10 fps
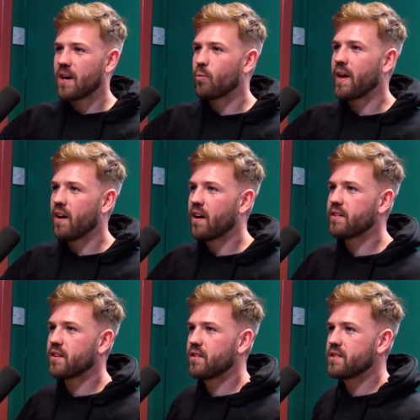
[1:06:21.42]
way
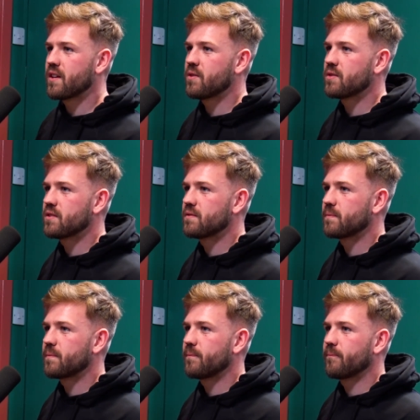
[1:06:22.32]
harder on the stilts?
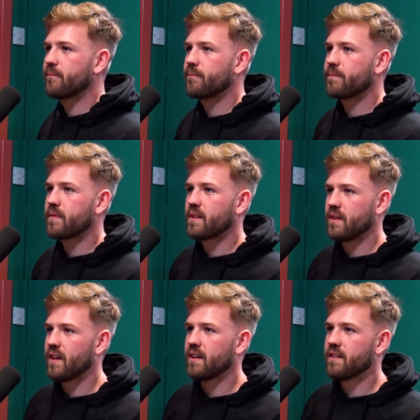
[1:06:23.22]
The dance?
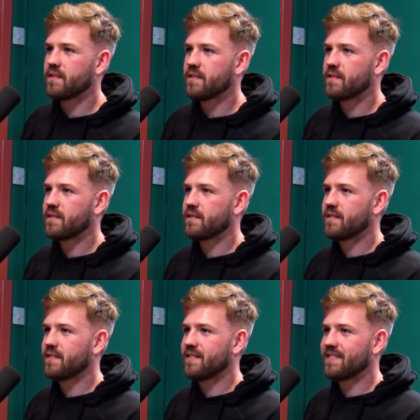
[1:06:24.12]
Yeah. Well, yeah, like.